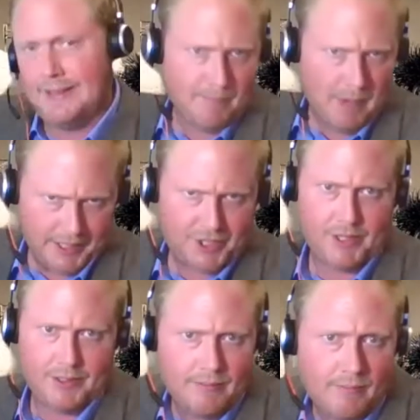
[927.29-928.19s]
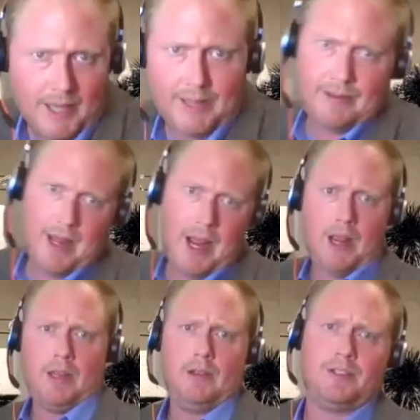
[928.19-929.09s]
much as you might think.
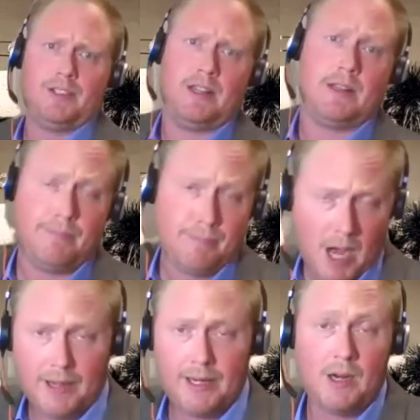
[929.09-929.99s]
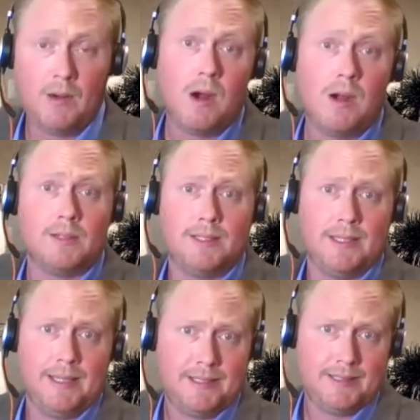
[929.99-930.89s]
You see, the body was
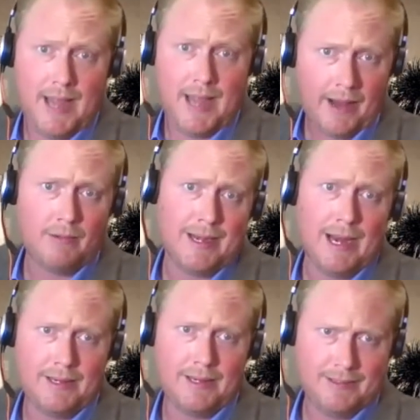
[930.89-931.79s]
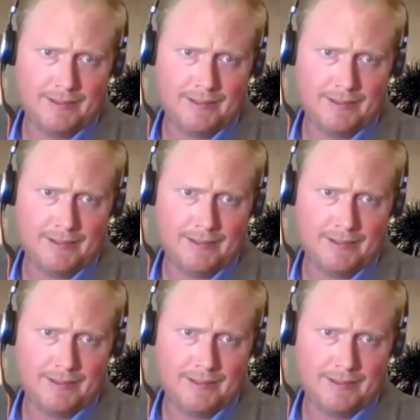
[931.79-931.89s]
exsanguinated.